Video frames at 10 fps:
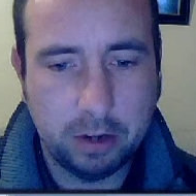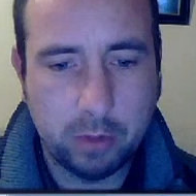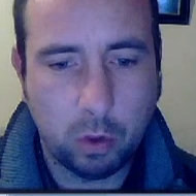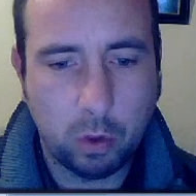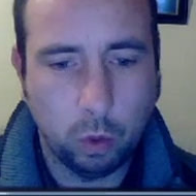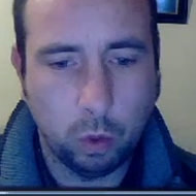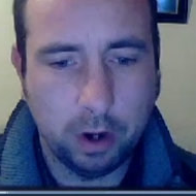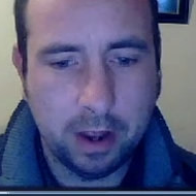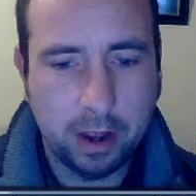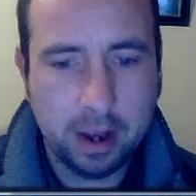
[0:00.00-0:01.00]
1
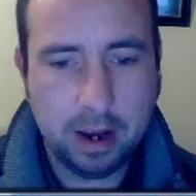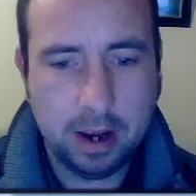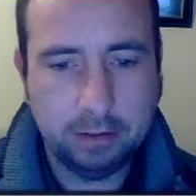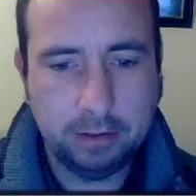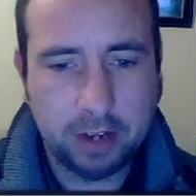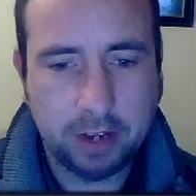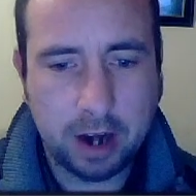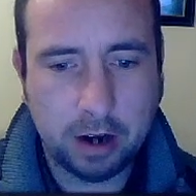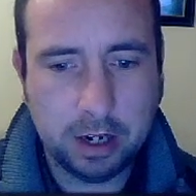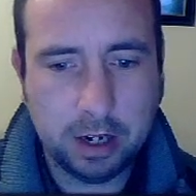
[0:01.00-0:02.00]
if they are
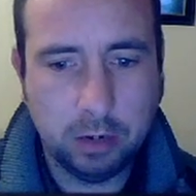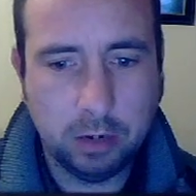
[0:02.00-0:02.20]
equal,